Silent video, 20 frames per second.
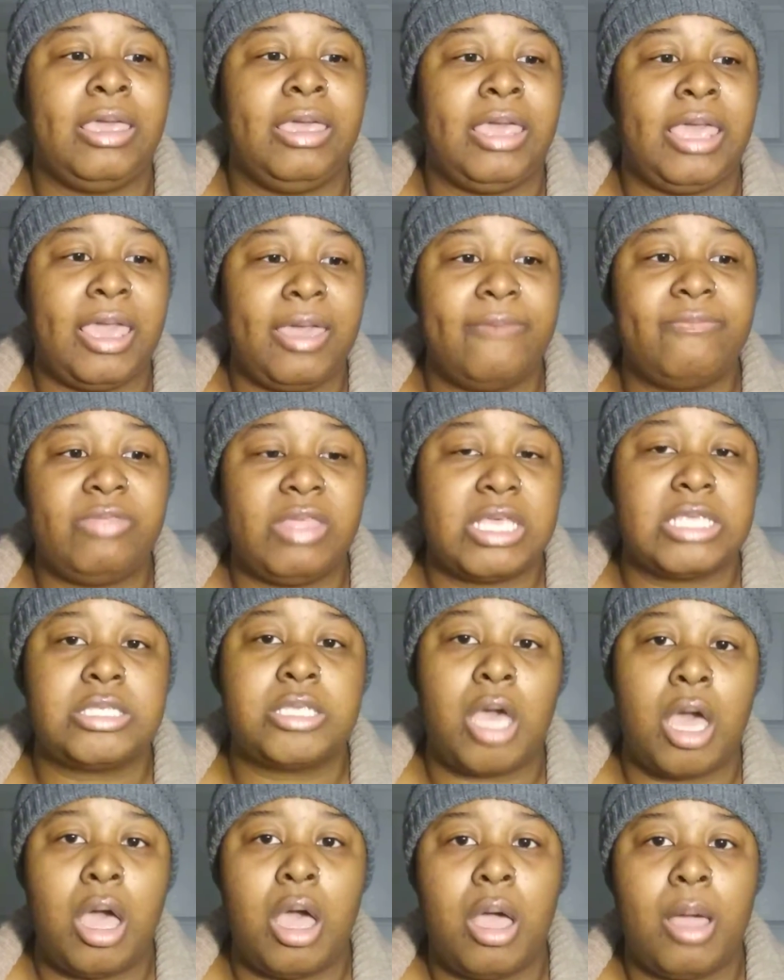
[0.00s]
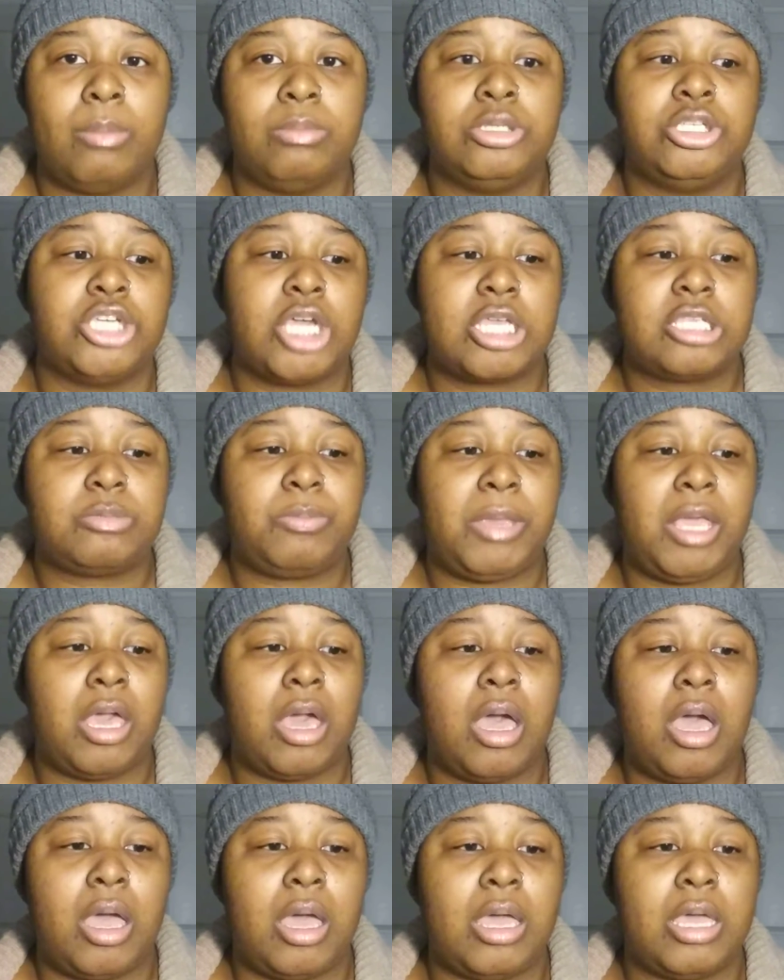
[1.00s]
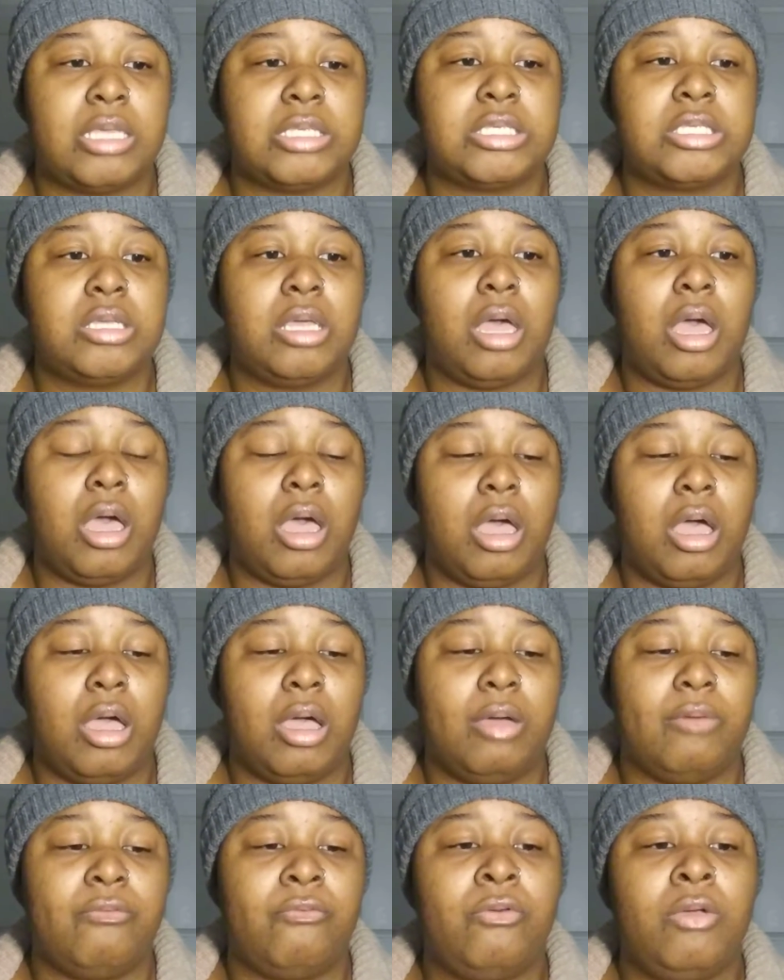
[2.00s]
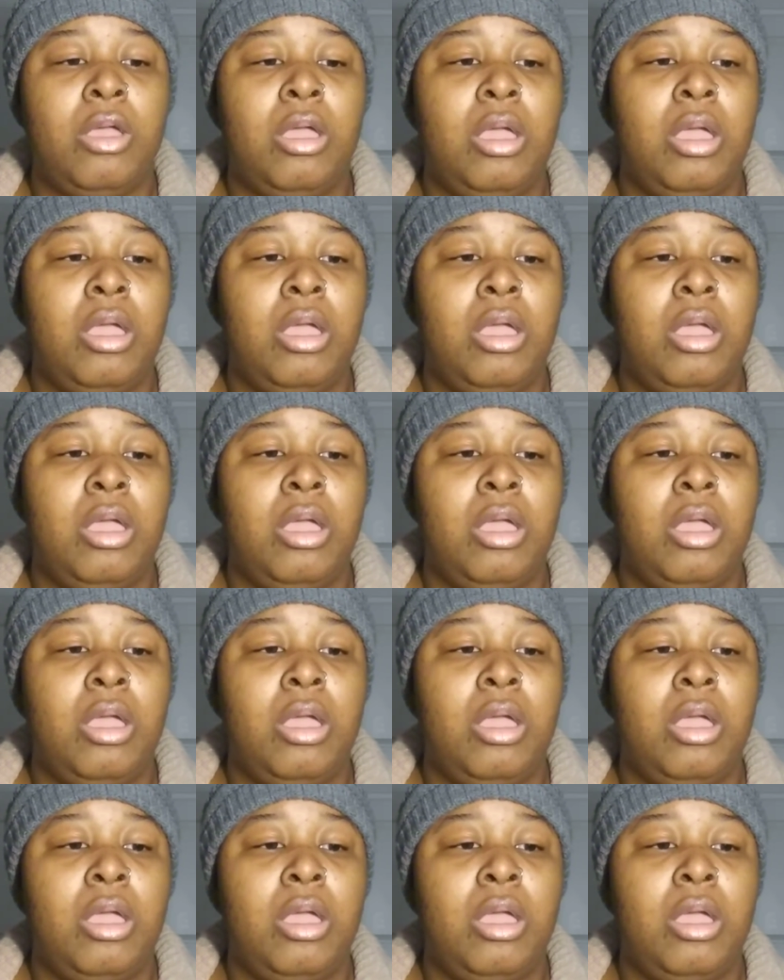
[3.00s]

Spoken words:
give this up just because of,